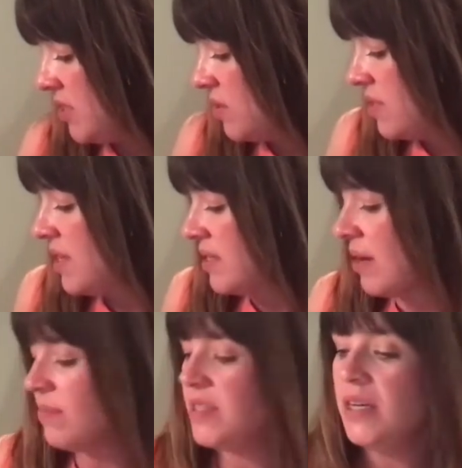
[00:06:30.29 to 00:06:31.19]
So it says,
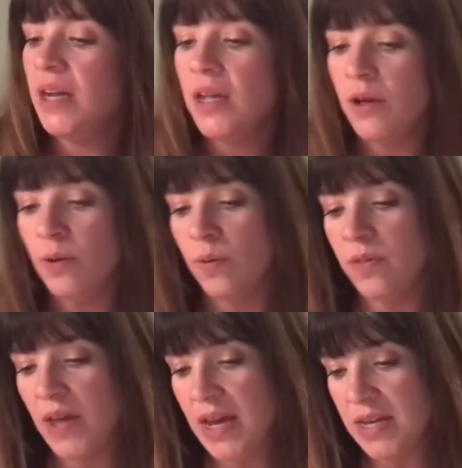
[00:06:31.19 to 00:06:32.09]
I'm sending you
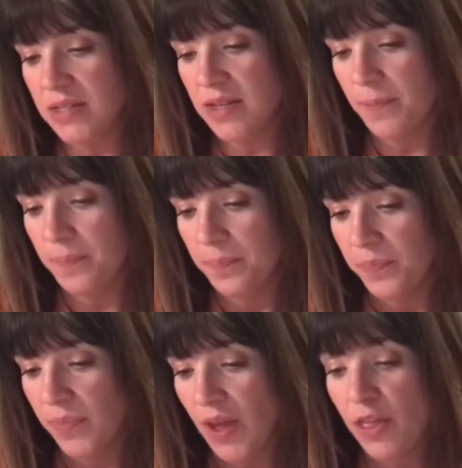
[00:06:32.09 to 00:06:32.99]
these
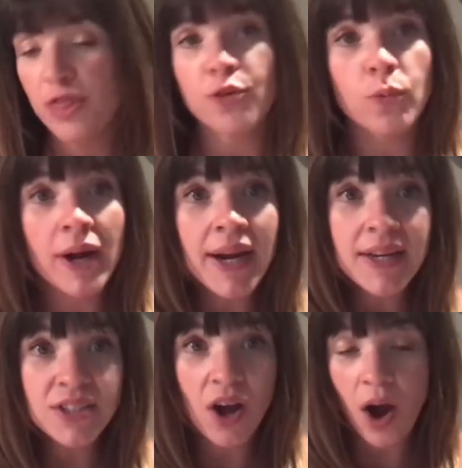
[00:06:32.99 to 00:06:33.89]

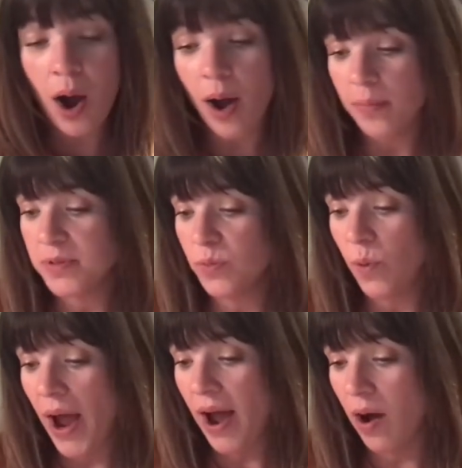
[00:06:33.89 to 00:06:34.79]
3 tops.
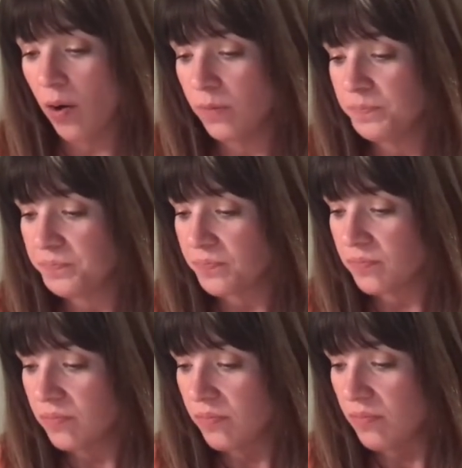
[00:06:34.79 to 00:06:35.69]
Wow.
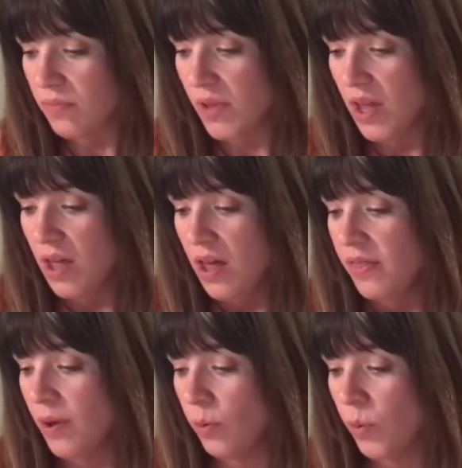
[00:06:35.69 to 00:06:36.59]

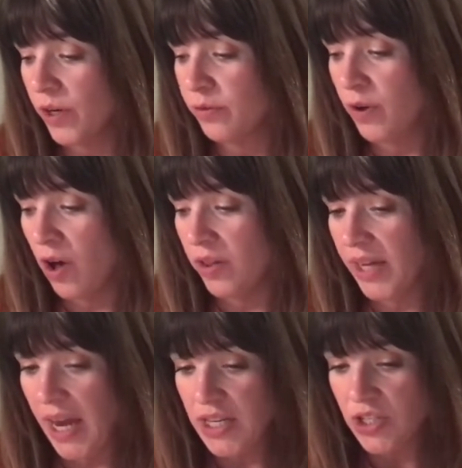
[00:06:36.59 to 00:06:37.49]
That will work for all
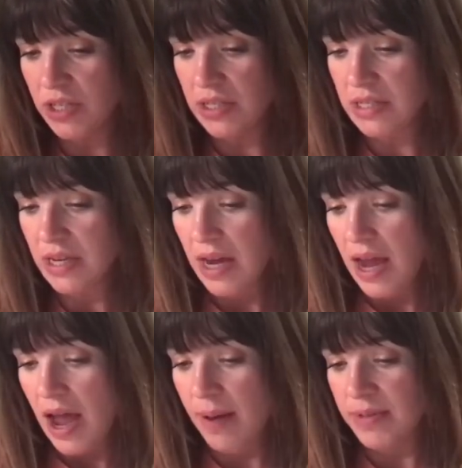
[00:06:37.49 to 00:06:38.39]
occasions.
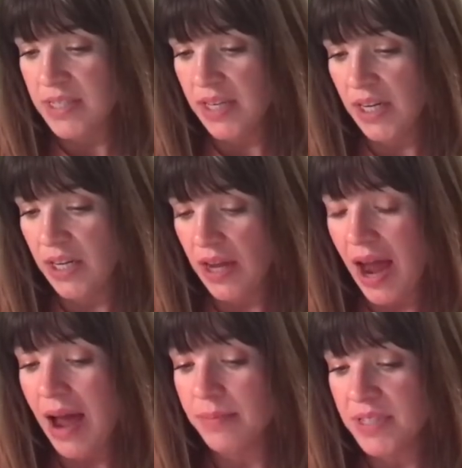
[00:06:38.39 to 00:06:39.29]
I'm sending
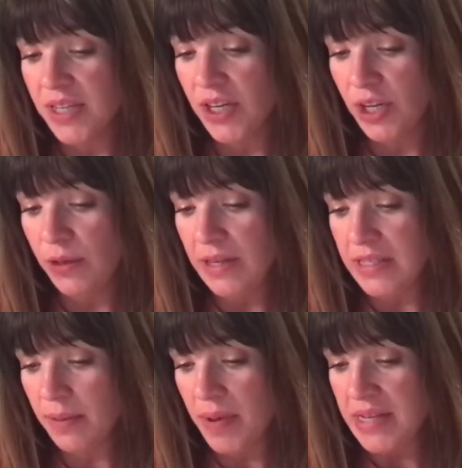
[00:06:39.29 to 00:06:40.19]
you
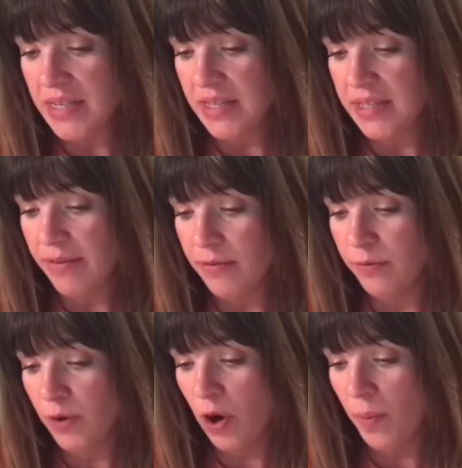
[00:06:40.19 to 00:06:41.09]
these amazing 7
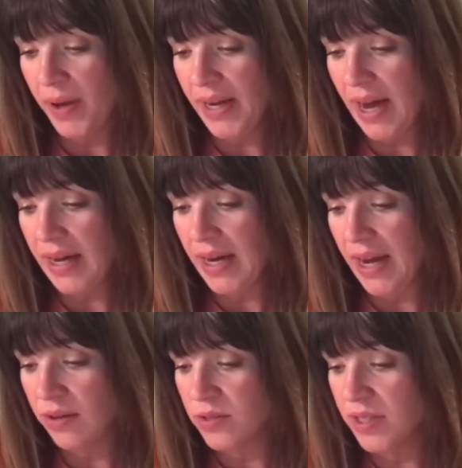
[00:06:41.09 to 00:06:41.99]
for All Mankind
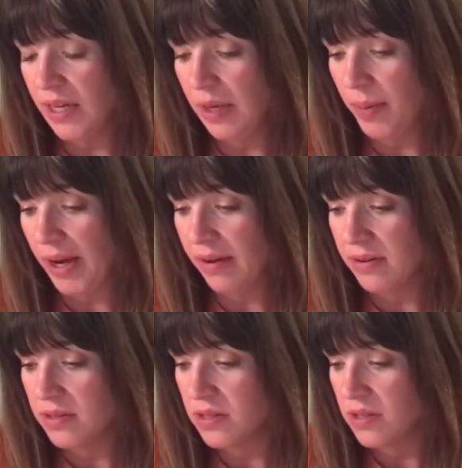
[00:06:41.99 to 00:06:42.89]
ankle skinny
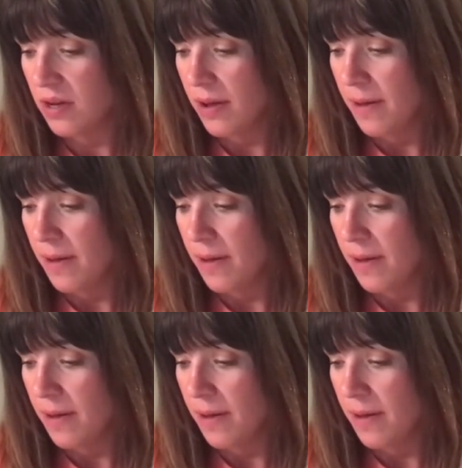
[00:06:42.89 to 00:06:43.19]
pants.